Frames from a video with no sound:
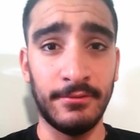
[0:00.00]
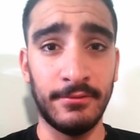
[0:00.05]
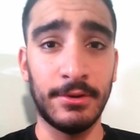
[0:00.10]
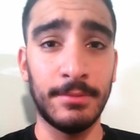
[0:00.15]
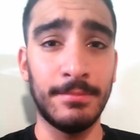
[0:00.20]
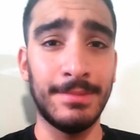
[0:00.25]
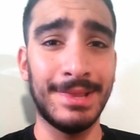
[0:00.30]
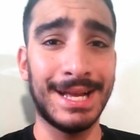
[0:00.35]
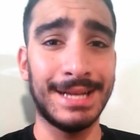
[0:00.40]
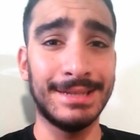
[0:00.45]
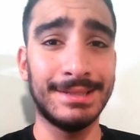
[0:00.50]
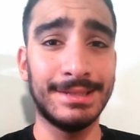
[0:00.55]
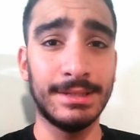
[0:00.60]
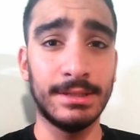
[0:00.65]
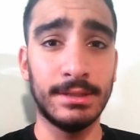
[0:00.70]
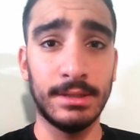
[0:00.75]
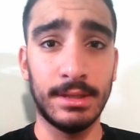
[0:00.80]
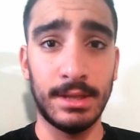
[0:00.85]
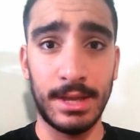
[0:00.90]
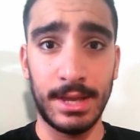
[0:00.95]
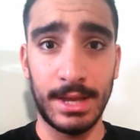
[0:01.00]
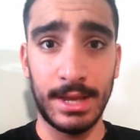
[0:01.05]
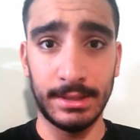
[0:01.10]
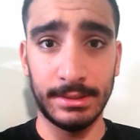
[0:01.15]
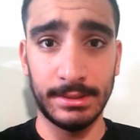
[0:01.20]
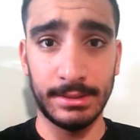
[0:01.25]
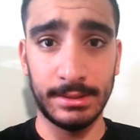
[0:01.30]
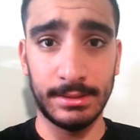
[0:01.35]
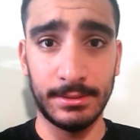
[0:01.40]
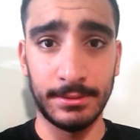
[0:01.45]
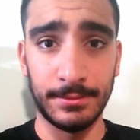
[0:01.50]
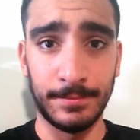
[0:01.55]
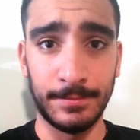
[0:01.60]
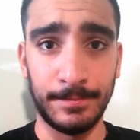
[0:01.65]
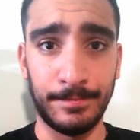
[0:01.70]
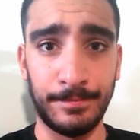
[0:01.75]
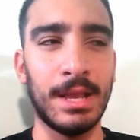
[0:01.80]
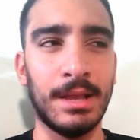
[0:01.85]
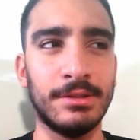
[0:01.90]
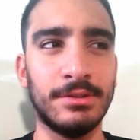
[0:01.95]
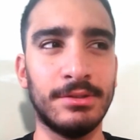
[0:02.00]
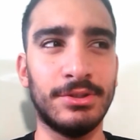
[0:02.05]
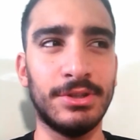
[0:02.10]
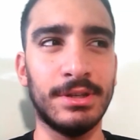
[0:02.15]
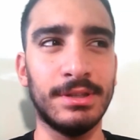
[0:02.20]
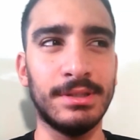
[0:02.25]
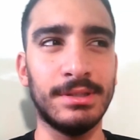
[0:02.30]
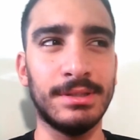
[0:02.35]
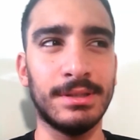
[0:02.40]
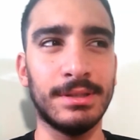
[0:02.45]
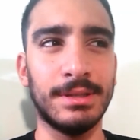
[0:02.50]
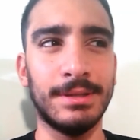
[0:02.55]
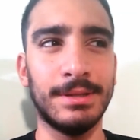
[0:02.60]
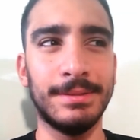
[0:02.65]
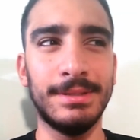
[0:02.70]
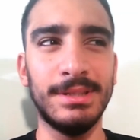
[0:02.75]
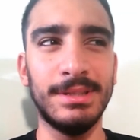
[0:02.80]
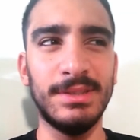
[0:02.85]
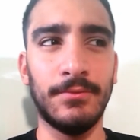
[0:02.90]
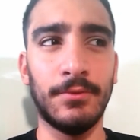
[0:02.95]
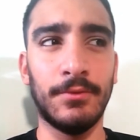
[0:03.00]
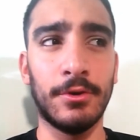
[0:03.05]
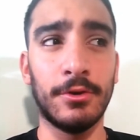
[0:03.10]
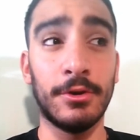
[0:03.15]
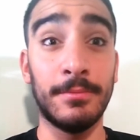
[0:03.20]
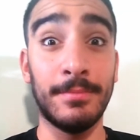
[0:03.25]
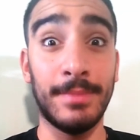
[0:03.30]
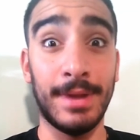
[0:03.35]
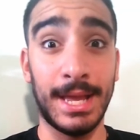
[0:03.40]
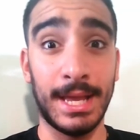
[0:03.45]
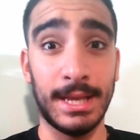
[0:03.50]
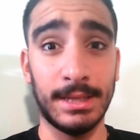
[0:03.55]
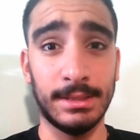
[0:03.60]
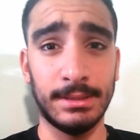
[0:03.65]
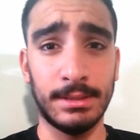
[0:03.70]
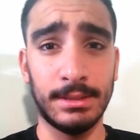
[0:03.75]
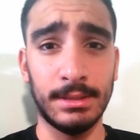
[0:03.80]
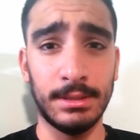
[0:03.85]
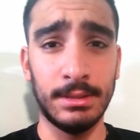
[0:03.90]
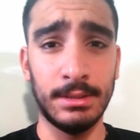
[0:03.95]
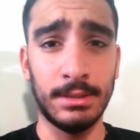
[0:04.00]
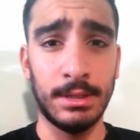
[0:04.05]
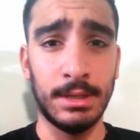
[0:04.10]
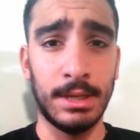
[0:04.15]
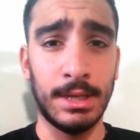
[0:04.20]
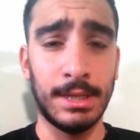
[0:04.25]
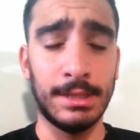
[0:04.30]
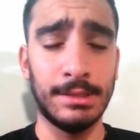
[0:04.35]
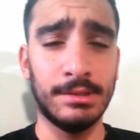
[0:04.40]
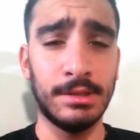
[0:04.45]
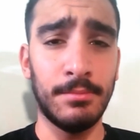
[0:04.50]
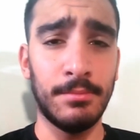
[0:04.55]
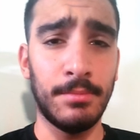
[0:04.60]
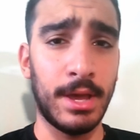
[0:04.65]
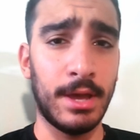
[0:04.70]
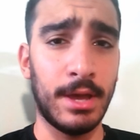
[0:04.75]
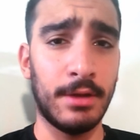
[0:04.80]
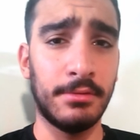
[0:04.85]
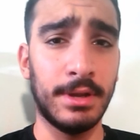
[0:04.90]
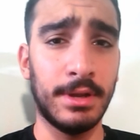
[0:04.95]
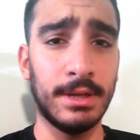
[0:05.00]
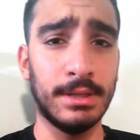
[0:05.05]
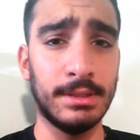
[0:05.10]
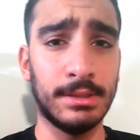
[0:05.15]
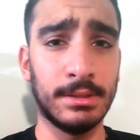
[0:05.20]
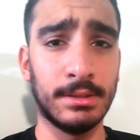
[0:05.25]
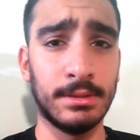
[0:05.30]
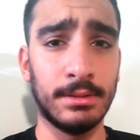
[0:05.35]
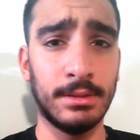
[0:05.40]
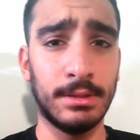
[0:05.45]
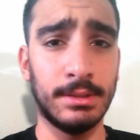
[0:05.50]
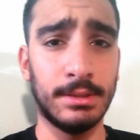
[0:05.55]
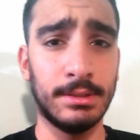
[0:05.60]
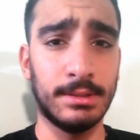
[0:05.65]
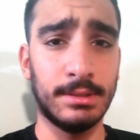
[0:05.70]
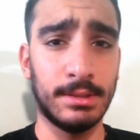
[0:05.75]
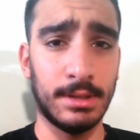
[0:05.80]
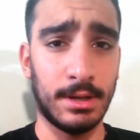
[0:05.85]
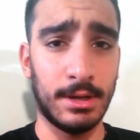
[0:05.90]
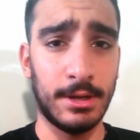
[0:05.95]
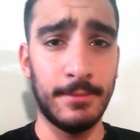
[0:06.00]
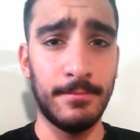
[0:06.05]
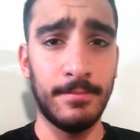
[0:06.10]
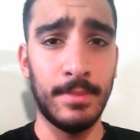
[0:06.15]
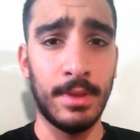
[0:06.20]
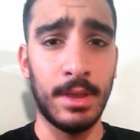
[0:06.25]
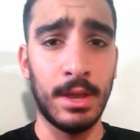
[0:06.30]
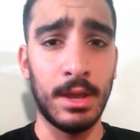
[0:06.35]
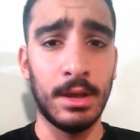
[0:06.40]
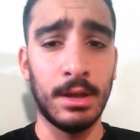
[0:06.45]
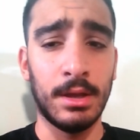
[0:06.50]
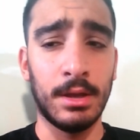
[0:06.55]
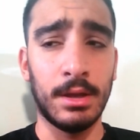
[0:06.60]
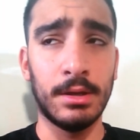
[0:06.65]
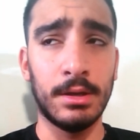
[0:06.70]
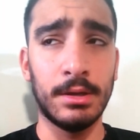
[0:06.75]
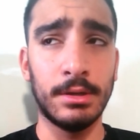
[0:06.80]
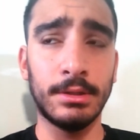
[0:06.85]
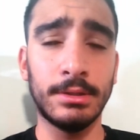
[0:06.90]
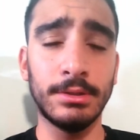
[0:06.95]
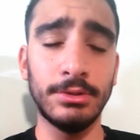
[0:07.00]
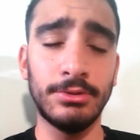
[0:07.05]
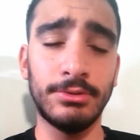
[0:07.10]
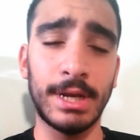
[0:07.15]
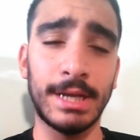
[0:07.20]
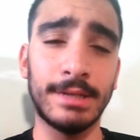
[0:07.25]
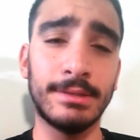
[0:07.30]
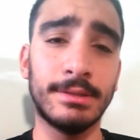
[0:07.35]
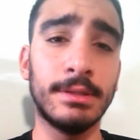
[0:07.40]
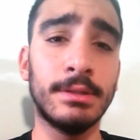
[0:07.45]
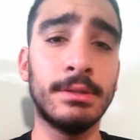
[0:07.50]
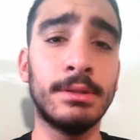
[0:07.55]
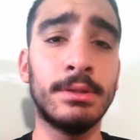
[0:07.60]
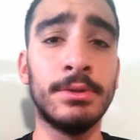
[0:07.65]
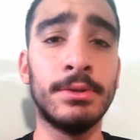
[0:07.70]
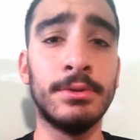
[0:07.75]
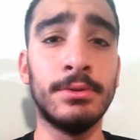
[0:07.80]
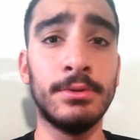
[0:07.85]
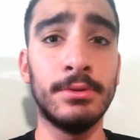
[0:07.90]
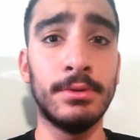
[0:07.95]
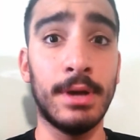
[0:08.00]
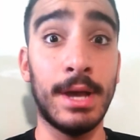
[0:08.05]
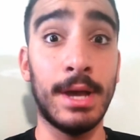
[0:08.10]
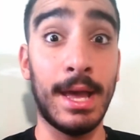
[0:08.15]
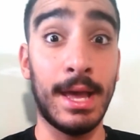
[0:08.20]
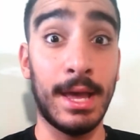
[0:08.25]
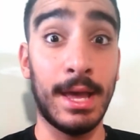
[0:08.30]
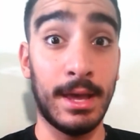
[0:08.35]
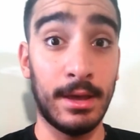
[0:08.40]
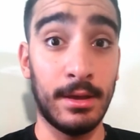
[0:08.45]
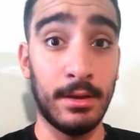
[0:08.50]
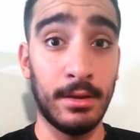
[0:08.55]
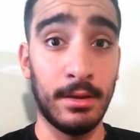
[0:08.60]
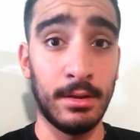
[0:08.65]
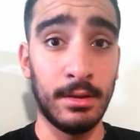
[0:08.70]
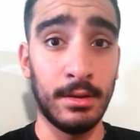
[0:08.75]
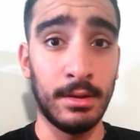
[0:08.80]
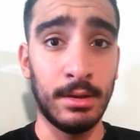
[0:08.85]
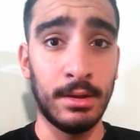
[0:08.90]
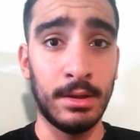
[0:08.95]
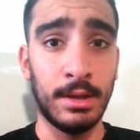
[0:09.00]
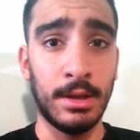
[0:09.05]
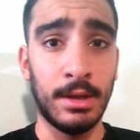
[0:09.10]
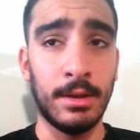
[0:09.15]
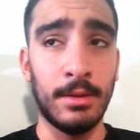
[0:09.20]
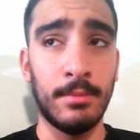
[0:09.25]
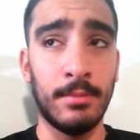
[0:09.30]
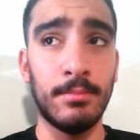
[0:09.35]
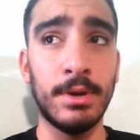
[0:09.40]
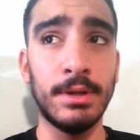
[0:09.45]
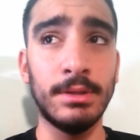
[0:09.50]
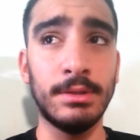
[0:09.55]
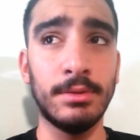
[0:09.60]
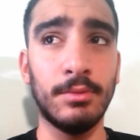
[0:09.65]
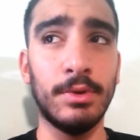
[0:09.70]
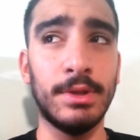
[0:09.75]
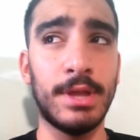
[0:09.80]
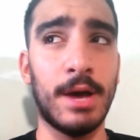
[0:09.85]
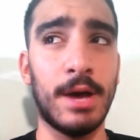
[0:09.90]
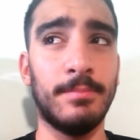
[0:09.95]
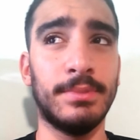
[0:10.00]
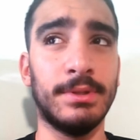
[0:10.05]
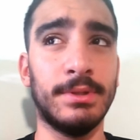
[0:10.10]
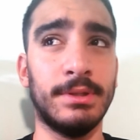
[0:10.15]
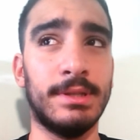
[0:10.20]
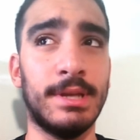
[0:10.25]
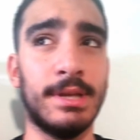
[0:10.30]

from Latin est. Just uh, this form, esti, in some areas in time uh, contracted to e. But what happened